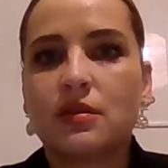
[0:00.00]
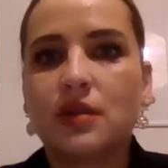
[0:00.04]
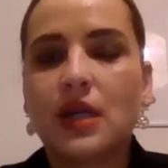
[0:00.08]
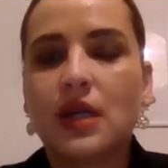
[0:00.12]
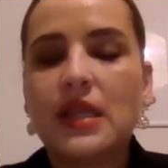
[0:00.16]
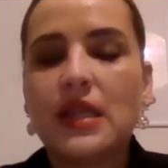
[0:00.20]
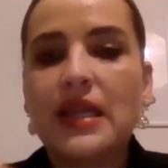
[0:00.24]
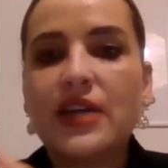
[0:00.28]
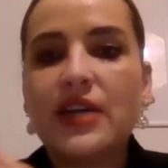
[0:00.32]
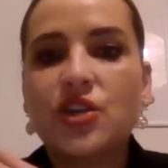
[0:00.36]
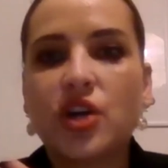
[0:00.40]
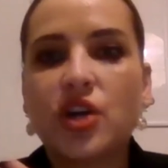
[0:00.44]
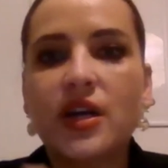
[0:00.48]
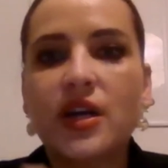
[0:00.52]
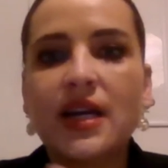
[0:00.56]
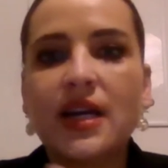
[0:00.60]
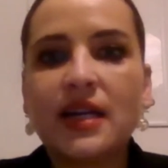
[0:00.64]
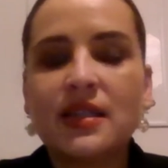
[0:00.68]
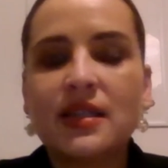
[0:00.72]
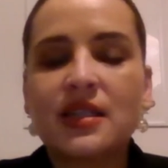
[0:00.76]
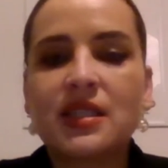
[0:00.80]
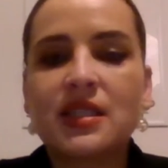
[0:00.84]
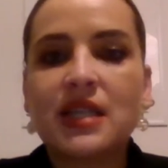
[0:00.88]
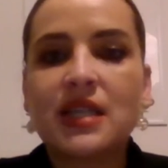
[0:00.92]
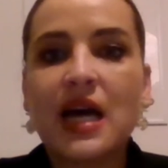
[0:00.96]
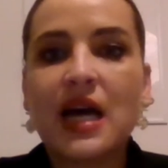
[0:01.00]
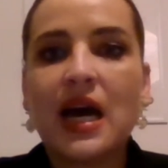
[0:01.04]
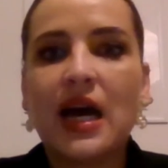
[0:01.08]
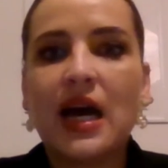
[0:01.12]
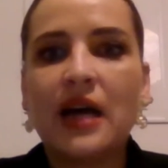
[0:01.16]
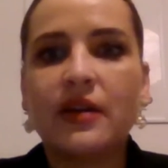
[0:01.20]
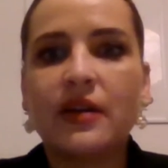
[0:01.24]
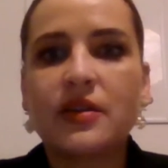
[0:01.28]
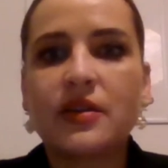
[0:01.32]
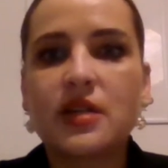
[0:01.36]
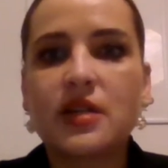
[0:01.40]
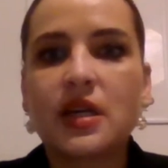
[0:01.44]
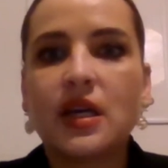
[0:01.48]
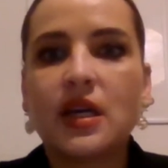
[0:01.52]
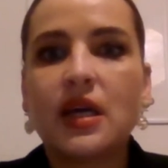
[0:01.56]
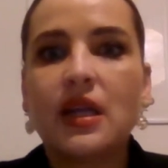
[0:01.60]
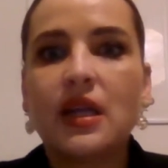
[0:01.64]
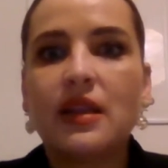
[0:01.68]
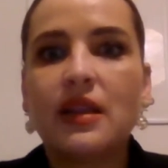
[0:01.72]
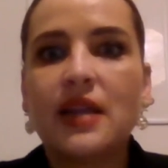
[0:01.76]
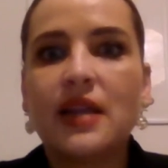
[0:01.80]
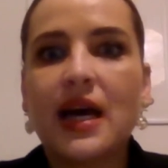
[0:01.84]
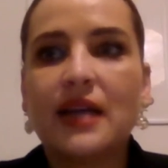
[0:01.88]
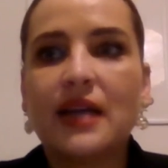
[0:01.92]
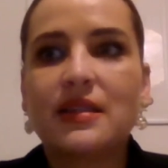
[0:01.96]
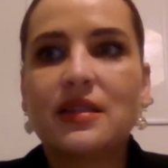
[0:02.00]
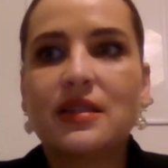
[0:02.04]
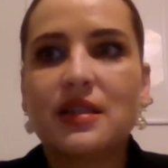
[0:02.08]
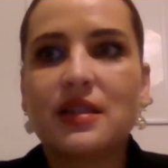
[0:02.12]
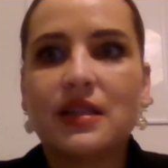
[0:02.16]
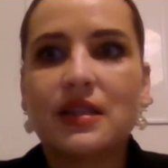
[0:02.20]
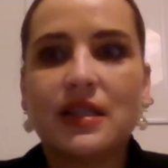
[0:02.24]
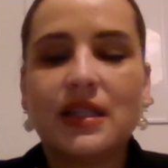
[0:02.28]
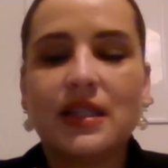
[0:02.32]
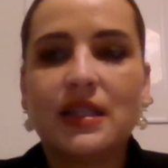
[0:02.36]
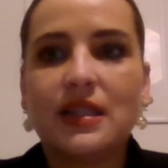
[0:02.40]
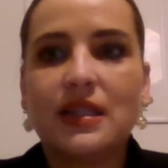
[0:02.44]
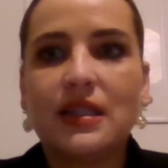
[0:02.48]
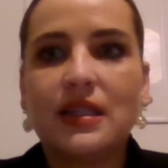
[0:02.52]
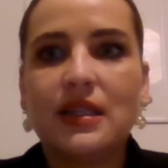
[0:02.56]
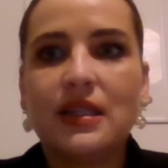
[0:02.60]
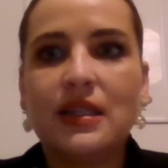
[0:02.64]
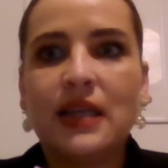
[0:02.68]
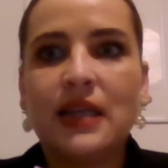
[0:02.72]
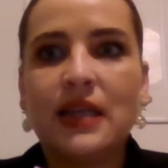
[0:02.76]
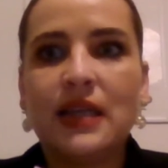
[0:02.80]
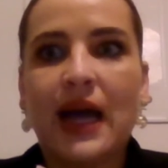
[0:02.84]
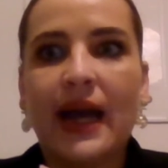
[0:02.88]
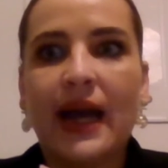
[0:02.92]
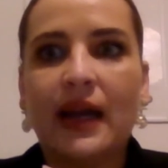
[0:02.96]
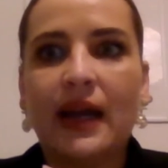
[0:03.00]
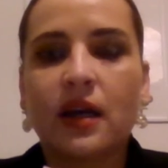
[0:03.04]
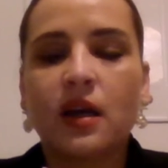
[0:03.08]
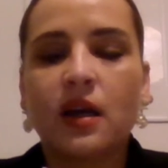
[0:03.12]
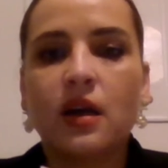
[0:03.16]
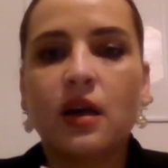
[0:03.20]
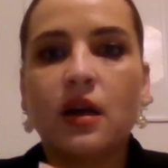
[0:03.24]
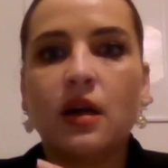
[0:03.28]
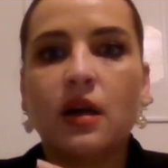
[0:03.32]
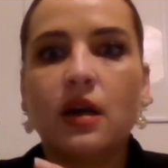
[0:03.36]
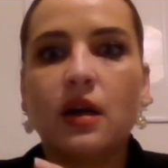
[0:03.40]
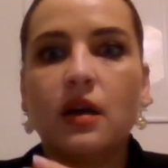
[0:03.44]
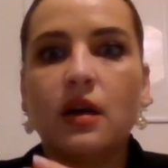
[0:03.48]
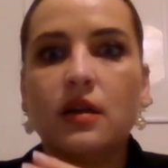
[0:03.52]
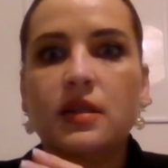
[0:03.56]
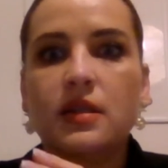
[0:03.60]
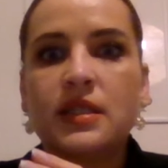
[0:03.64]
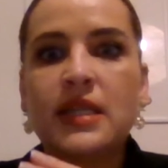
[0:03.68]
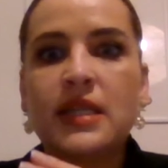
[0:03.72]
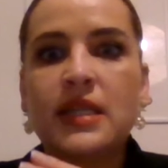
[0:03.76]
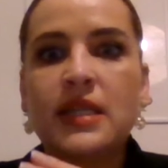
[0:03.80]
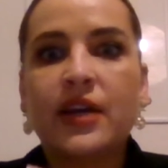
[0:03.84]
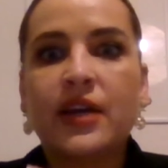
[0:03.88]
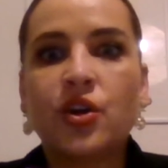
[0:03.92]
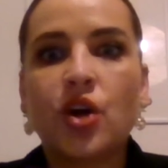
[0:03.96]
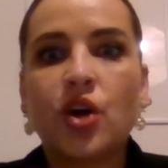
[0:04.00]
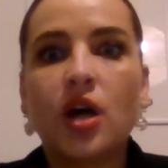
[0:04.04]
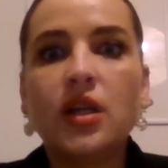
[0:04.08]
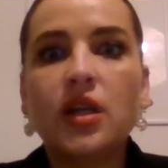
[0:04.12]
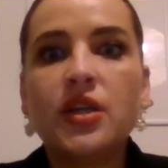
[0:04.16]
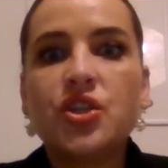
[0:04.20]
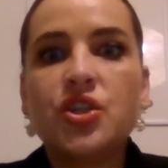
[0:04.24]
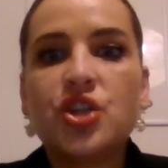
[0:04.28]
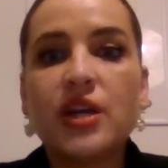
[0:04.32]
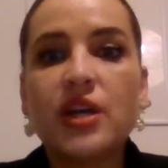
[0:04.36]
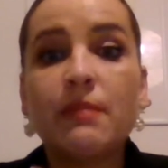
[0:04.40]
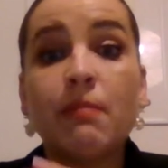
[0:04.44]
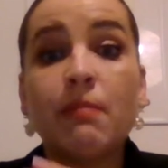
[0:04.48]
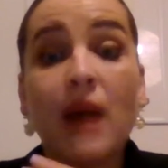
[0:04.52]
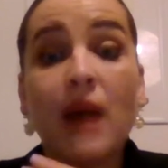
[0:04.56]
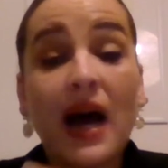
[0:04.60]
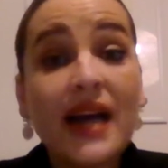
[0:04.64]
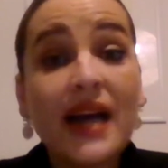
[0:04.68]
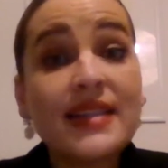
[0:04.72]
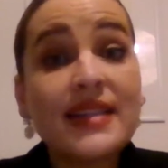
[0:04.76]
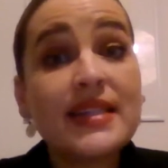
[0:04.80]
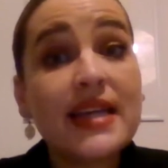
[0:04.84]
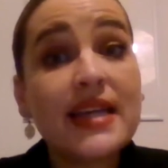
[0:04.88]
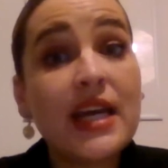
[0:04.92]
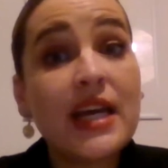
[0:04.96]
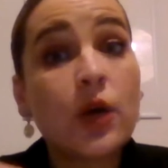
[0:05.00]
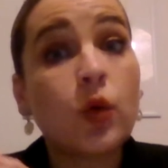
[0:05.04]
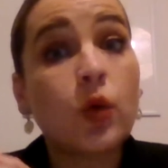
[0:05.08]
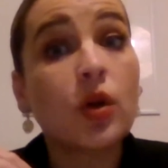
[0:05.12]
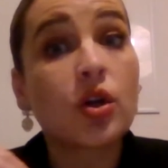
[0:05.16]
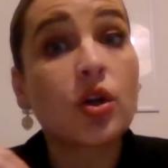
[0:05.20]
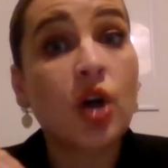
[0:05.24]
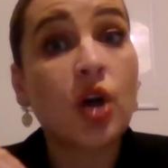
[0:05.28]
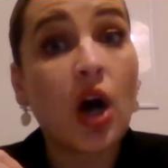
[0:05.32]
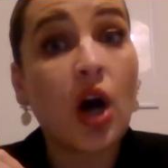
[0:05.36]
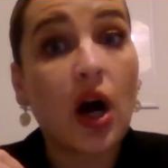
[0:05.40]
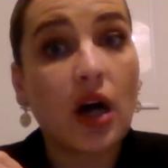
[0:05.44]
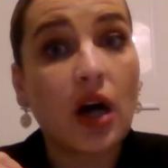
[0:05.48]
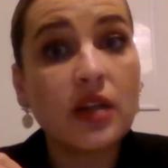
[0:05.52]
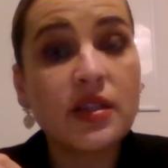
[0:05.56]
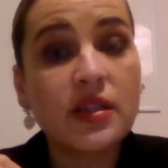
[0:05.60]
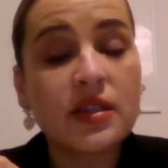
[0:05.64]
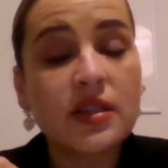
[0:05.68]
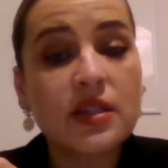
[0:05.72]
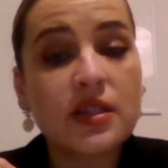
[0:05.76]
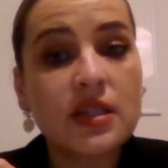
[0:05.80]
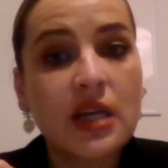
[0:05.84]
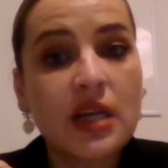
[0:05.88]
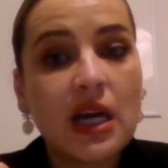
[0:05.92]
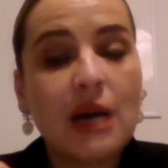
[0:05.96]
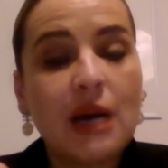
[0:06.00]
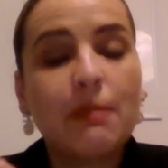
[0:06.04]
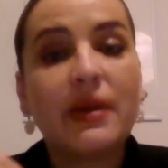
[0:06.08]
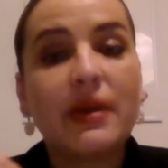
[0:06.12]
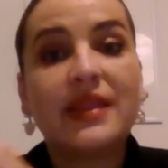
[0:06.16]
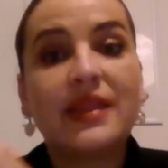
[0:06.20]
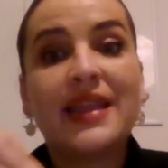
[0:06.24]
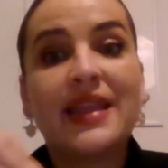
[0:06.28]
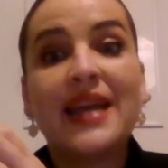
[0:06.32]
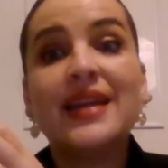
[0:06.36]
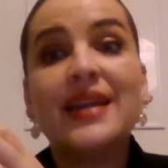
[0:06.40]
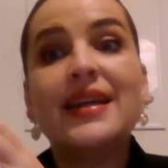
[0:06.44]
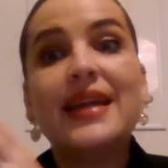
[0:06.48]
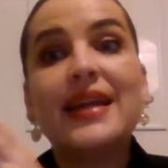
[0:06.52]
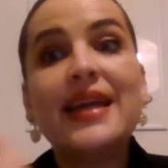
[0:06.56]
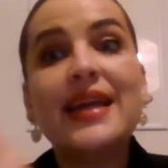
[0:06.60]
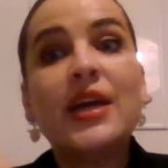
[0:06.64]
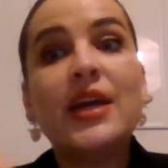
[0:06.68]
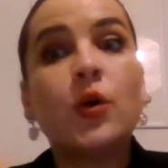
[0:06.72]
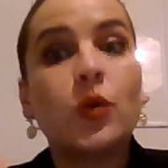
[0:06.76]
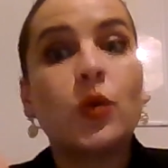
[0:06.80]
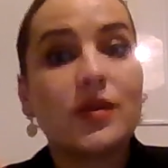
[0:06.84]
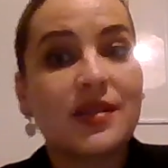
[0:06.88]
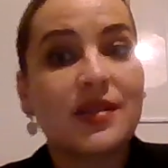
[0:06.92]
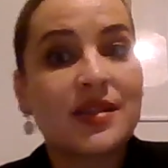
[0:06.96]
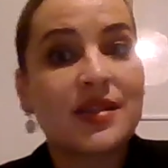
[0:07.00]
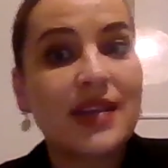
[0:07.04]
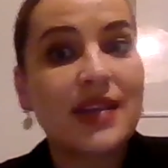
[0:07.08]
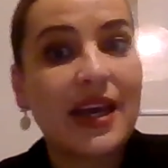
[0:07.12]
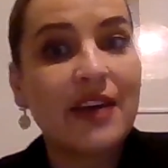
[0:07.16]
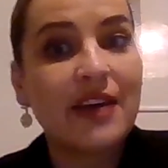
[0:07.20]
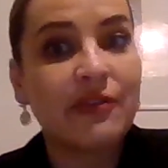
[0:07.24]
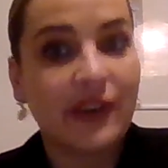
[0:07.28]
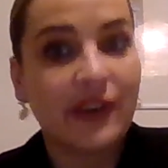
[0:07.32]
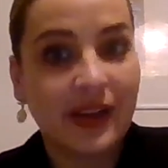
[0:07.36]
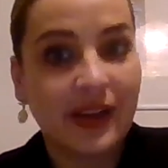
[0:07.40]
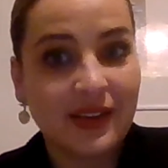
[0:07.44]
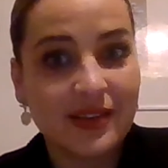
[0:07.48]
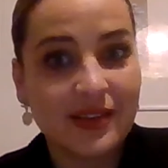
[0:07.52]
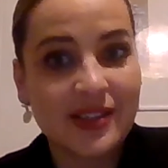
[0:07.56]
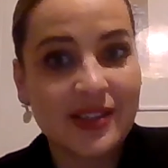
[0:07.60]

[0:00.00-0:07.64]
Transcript: They don't understand that like technology might equal cost, but then it equals savings.